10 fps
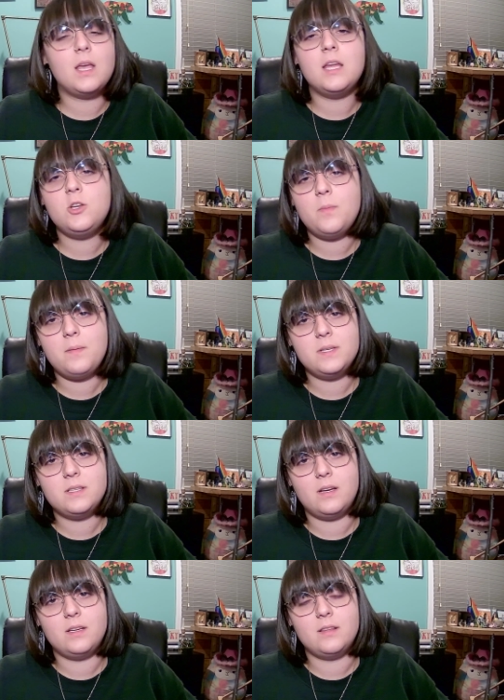And you may be
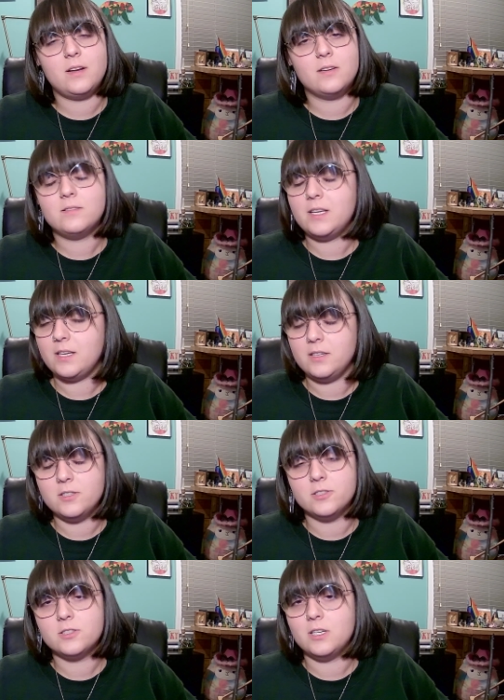sitting there thinking
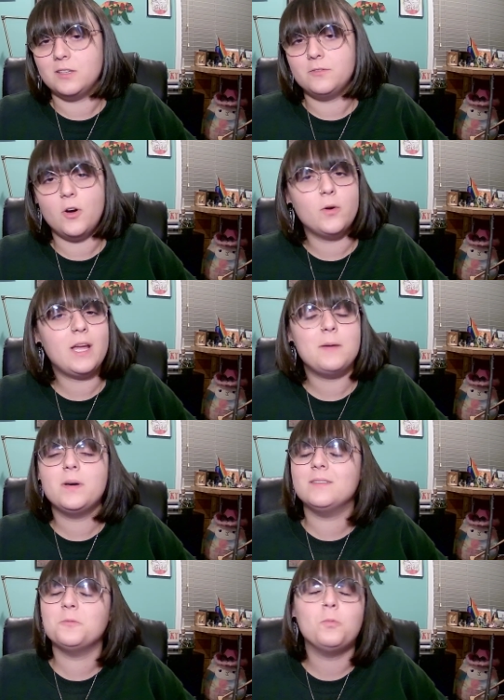to yourself, okay,
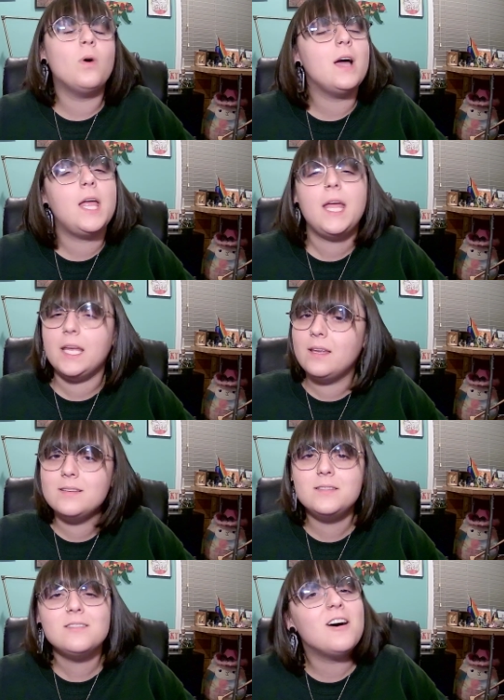but what
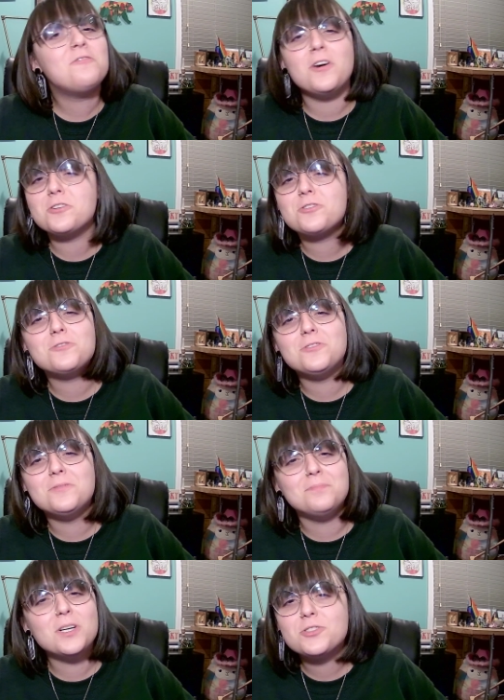is a
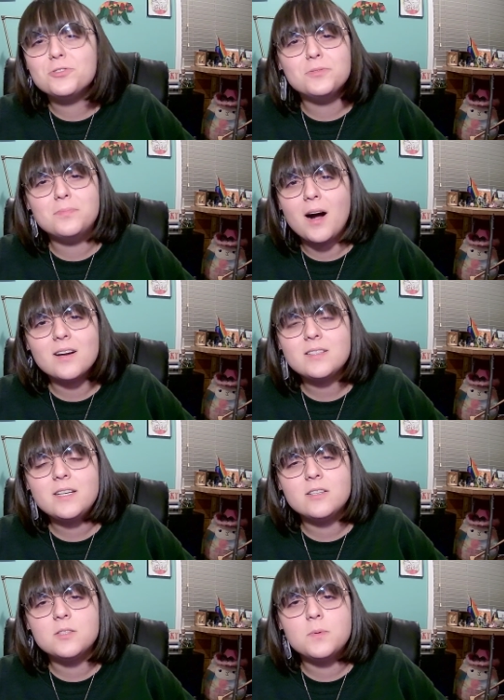functional mushroom
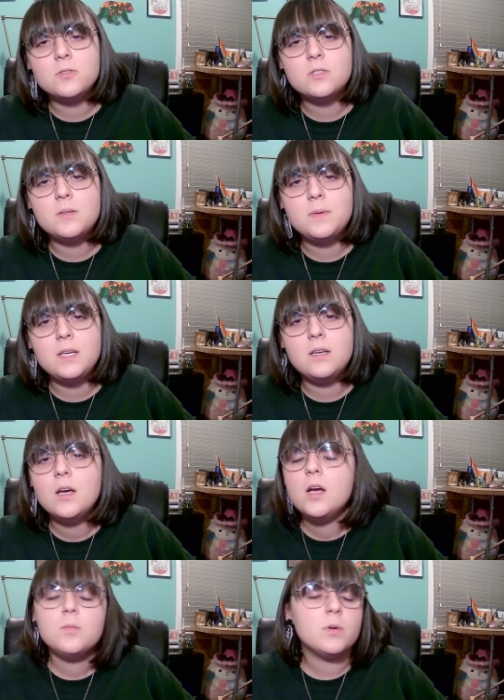mocktail supposed to be?
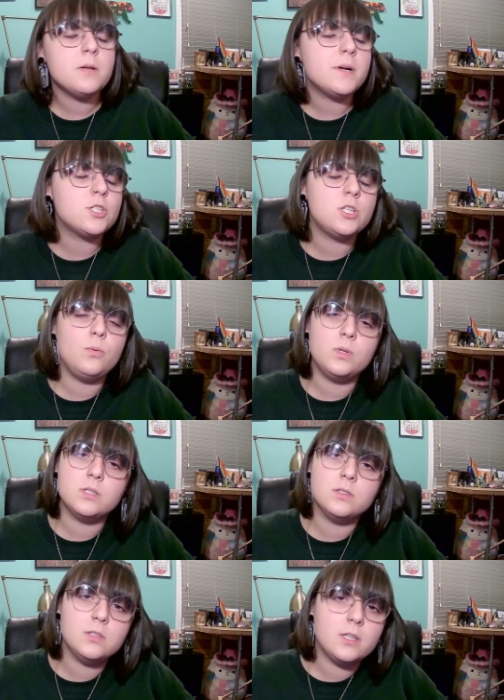Pretty much she
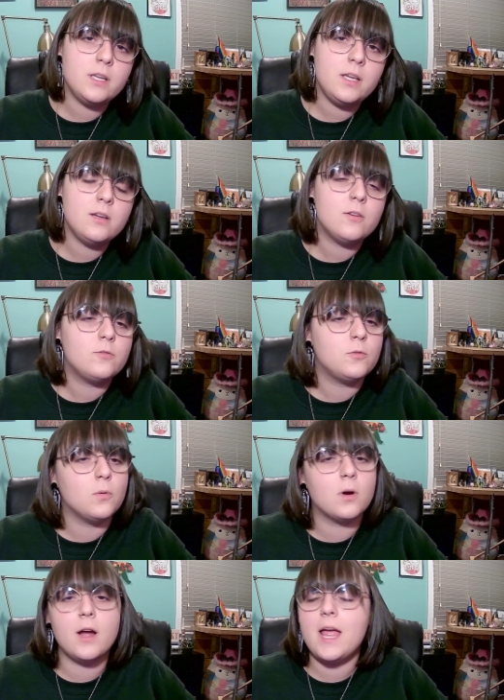was looking
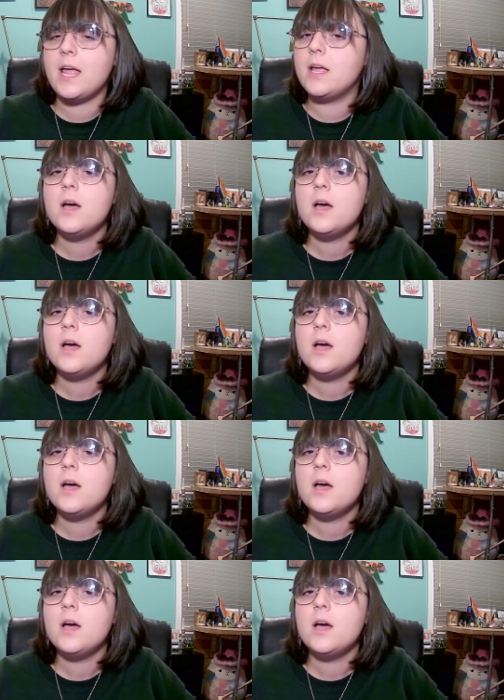for a